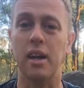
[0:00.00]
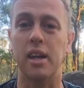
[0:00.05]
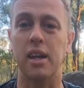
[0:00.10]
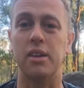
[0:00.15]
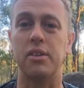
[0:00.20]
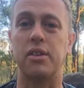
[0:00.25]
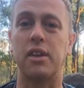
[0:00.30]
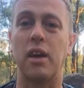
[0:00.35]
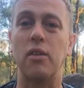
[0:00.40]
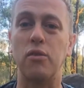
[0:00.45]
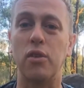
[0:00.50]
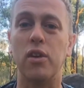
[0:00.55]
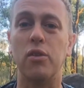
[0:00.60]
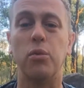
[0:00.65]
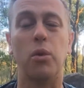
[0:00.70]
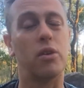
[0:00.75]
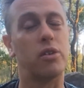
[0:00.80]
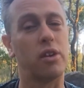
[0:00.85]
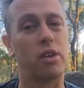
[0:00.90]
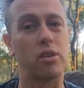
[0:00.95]
let's get rid
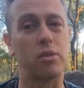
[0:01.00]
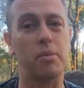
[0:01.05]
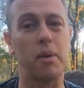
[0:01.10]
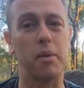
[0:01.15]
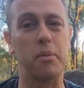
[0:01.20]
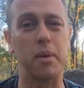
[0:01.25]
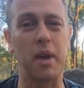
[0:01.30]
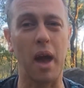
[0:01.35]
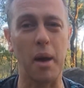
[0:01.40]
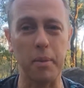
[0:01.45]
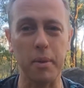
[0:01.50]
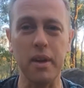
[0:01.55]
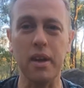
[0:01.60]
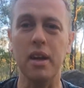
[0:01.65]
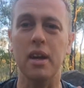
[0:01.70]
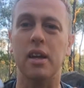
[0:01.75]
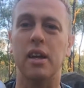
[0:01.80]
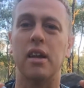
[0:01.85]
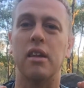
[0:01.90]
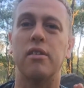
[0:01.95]
of what doesn't make me happy
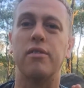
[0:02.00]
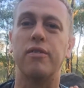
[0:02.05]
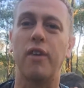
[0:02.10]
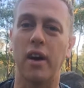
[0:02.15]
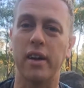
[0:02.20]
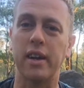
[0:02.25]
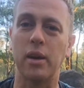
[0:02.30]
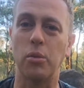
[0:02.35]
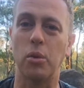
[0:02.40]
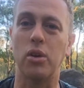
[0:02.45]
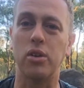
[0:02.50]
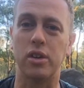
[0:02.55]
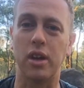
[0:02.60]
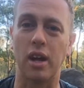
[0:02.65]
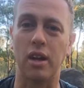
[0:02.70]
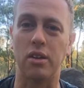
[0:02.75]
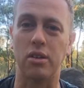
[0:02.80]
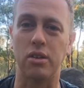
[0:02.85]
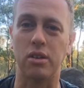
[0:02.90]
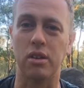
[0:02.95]
and let's find out what
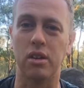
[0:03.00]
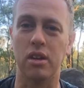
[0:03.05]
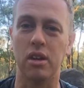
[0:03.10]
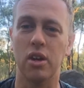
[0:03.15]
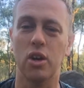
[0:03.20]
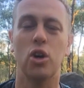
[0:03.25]
does.